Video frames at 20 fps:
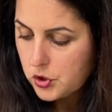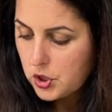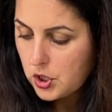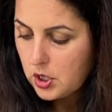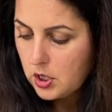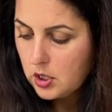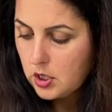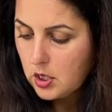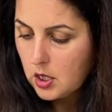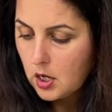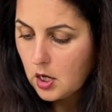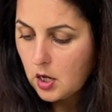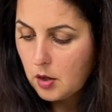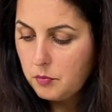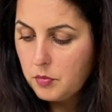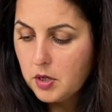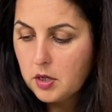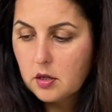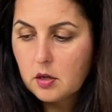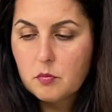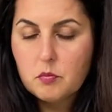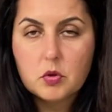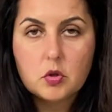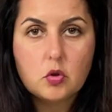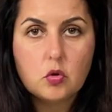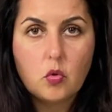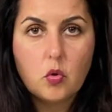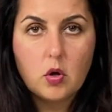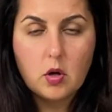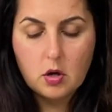Here we see a port
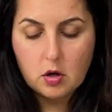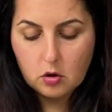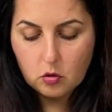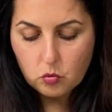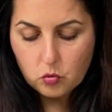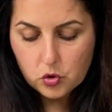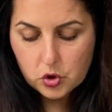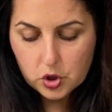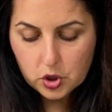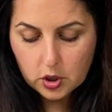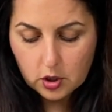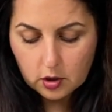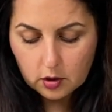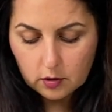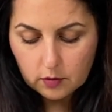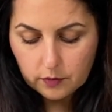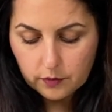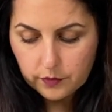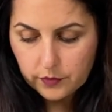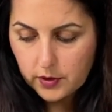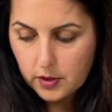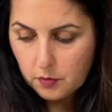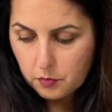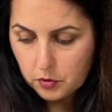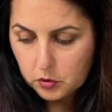to connect the handpiece.